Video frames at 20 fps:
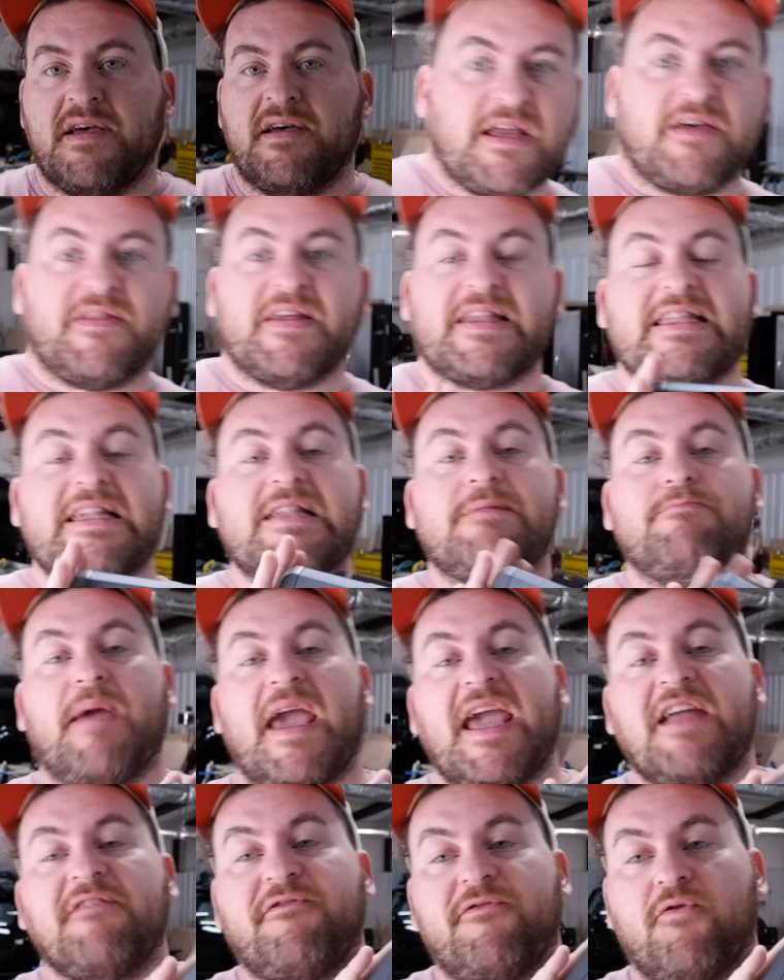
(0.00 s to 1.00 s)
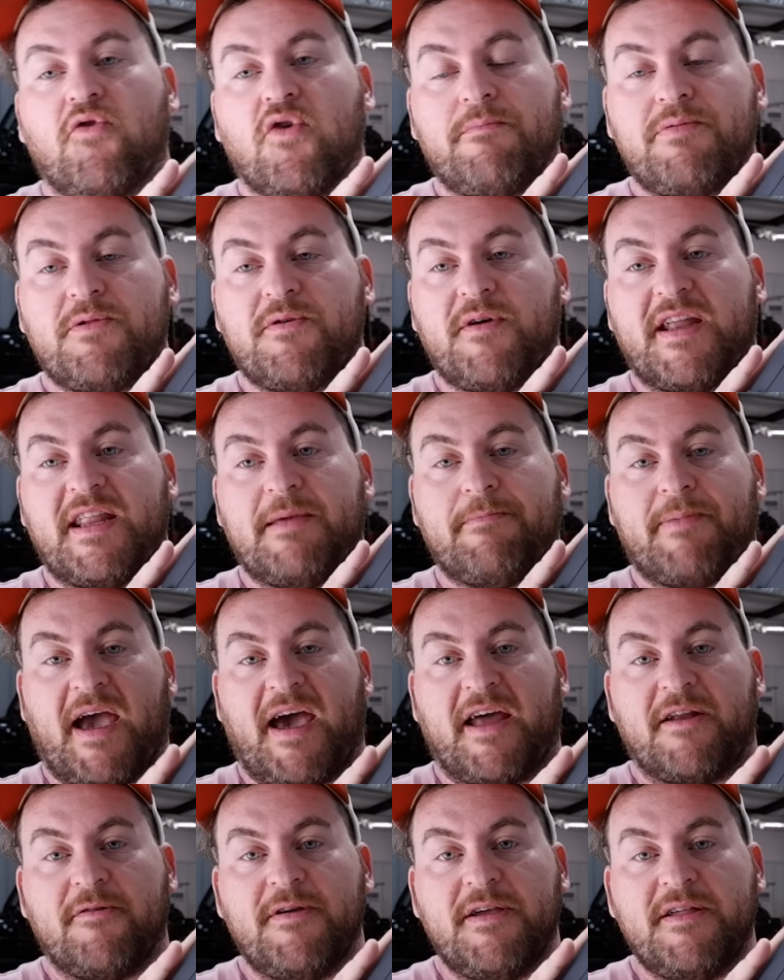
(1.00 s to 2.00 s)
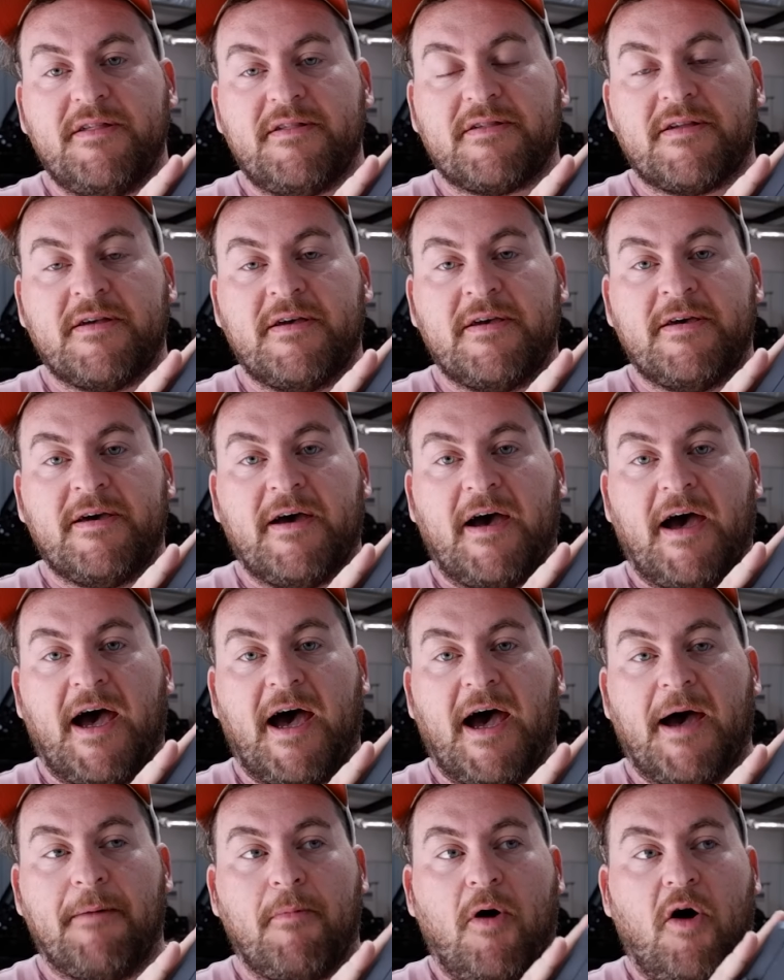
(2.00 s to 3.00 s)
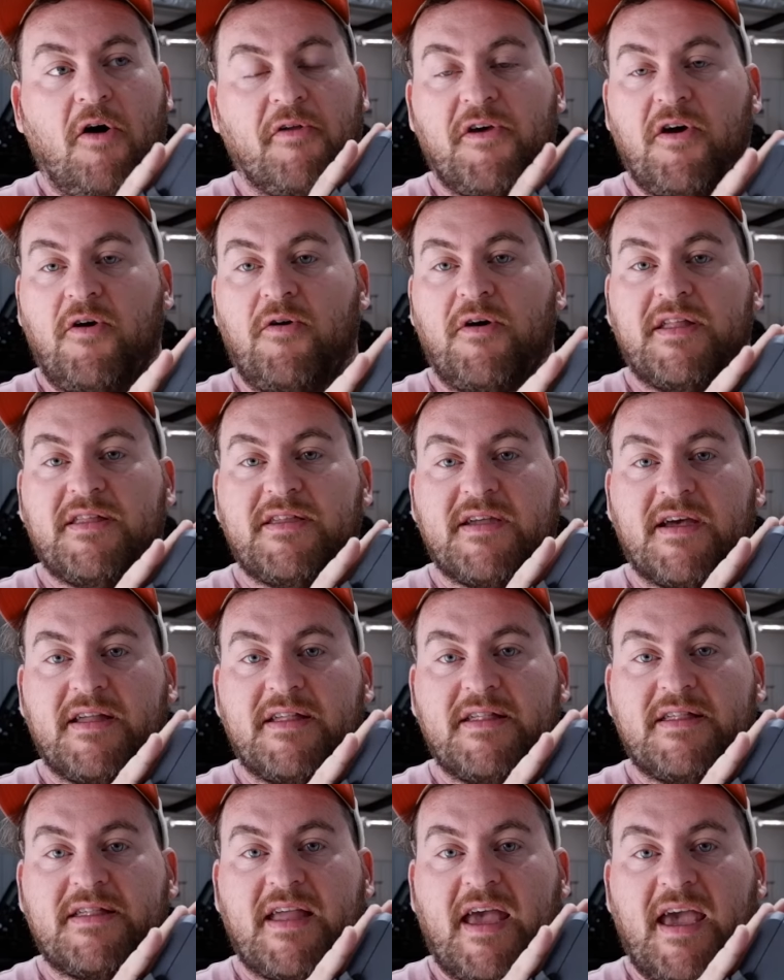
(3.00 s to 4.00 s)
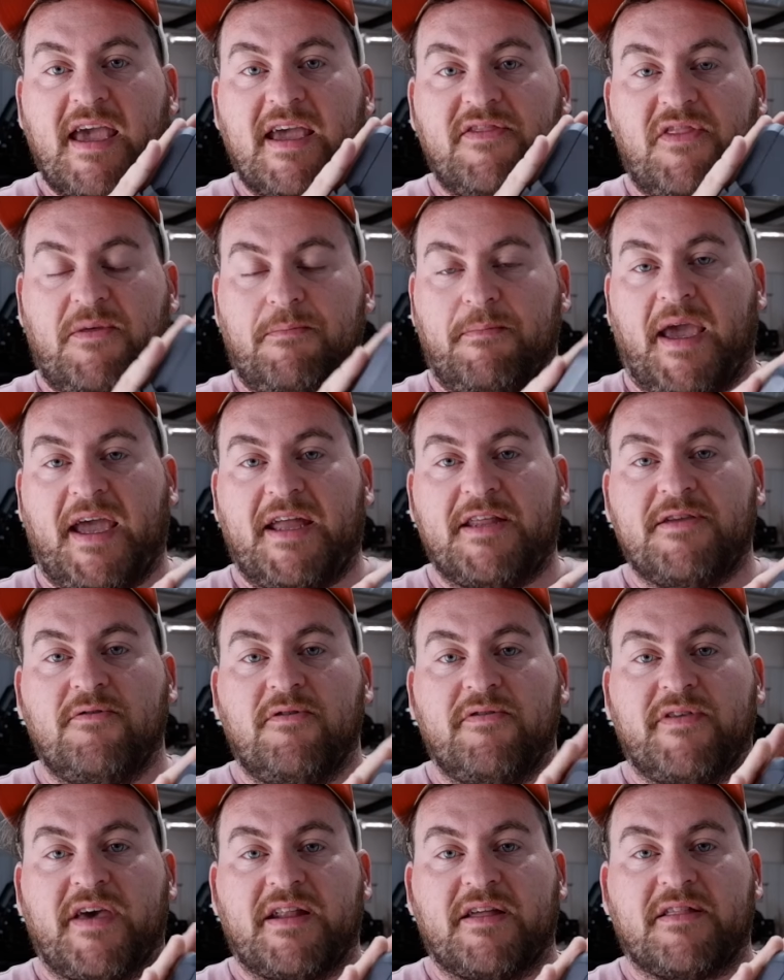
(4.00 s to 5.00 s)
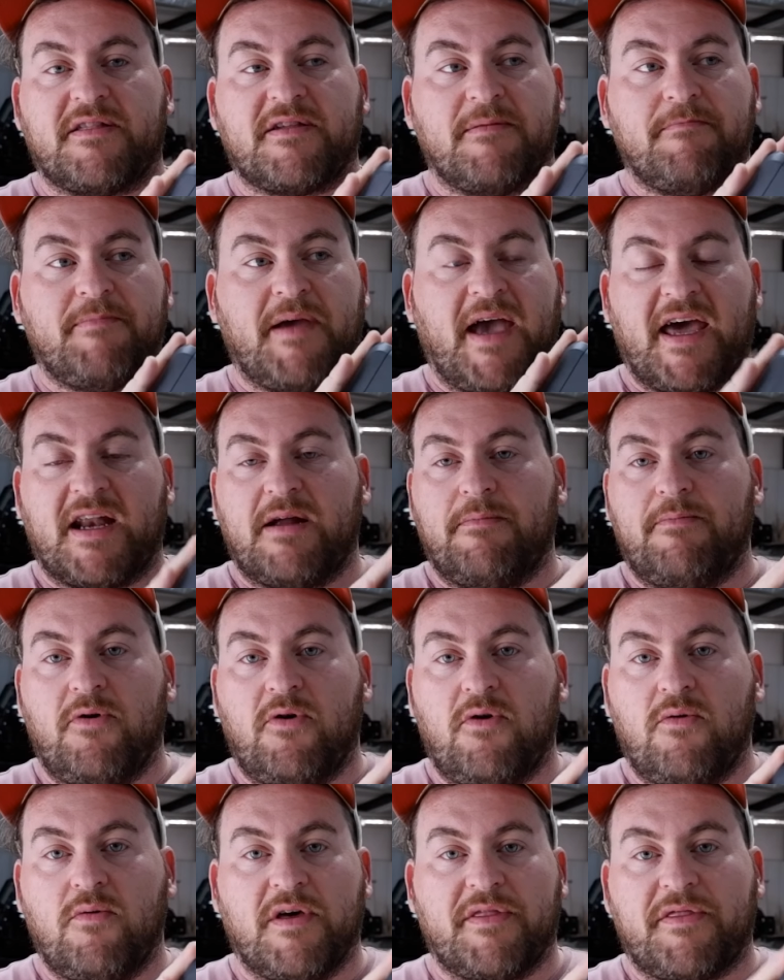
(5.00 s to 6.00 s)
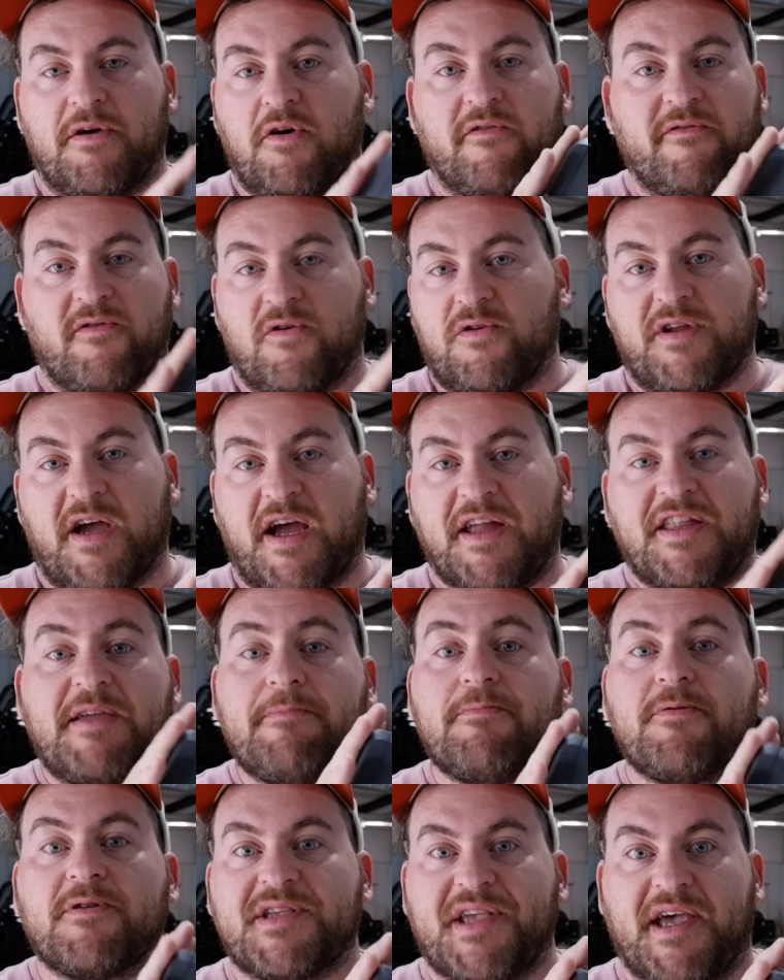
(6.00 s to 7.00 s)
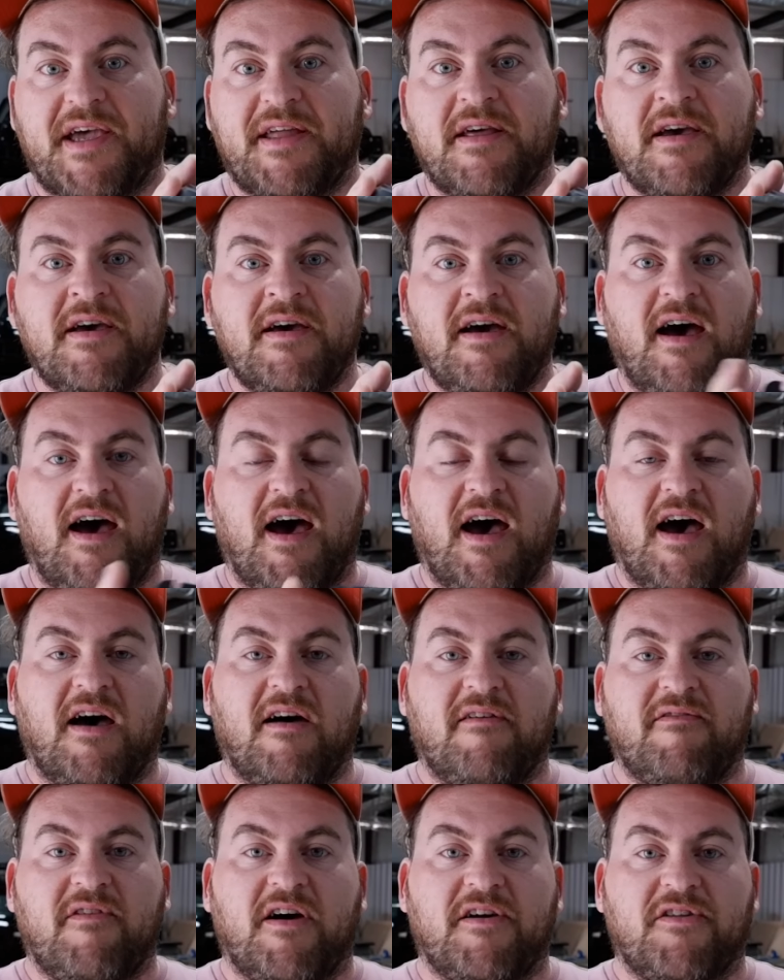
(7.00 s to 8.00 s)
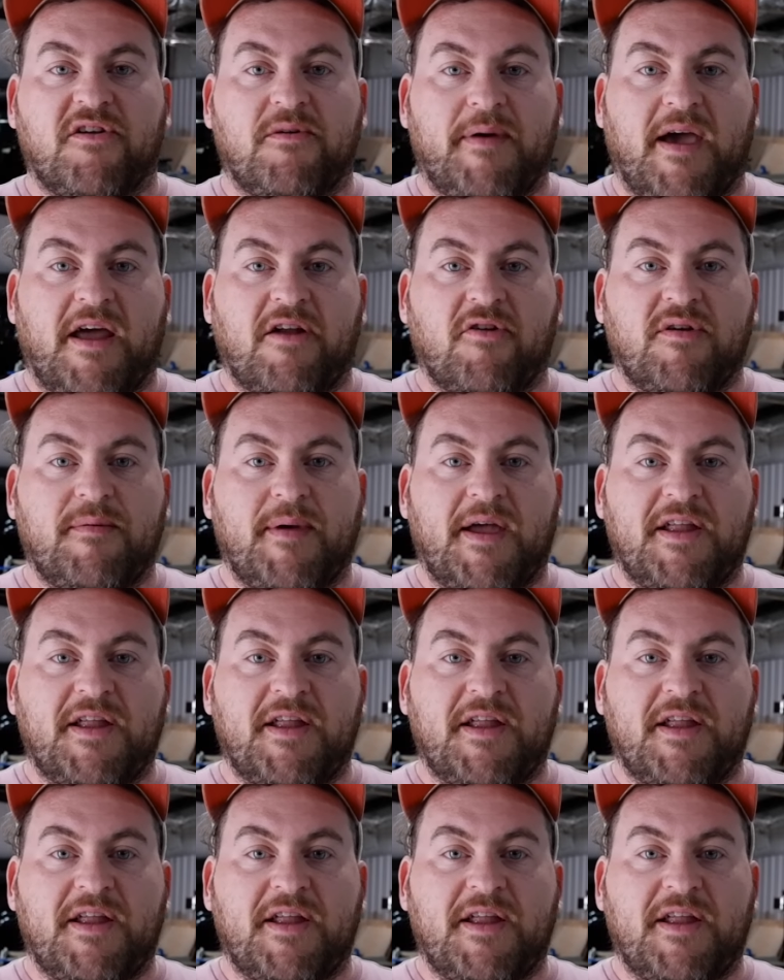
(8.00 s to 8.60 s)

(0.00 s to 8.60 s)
Now, this is made for Bluetti batteries, although it does say in the manual that it's compatible with over 90% of other battery